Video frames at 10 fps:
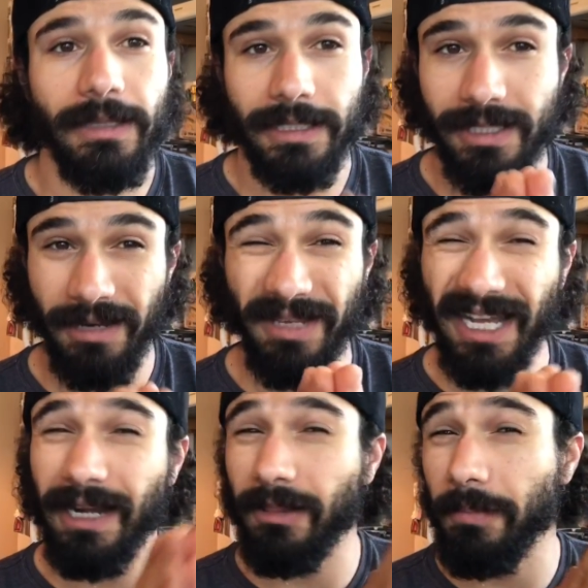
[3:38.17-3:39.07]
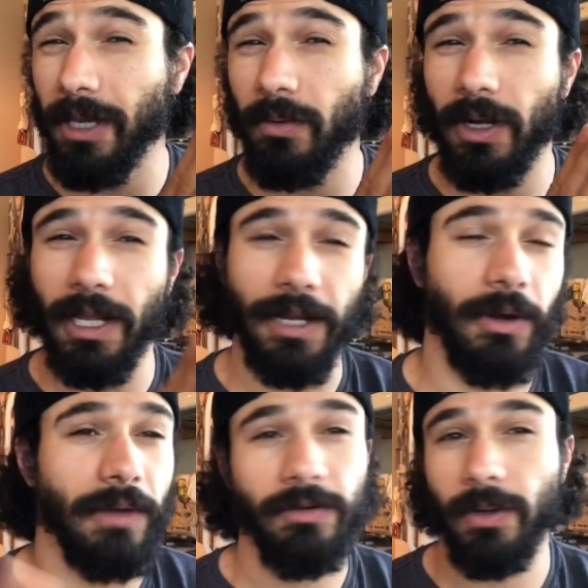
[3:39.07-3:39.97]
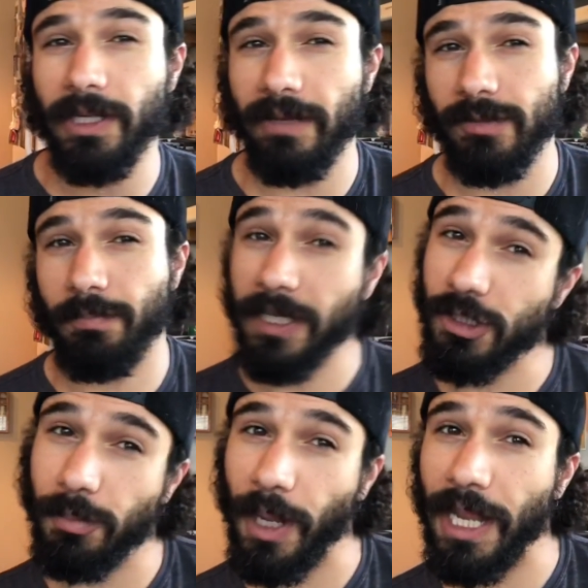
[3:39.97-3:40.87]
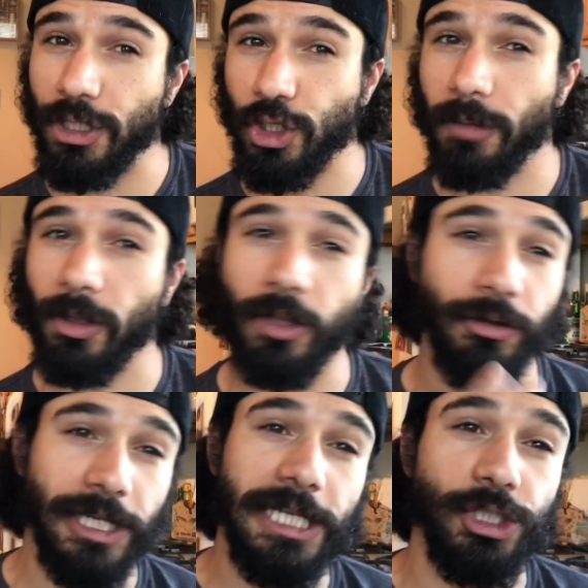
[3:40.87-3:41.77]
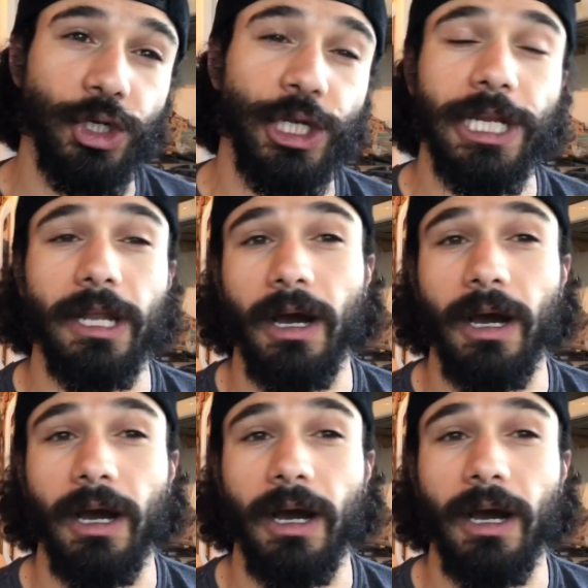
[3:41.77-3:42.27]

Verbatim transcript: That's going to be kind of the big one. I know everyone gives Benchmade trouble on their heat treat.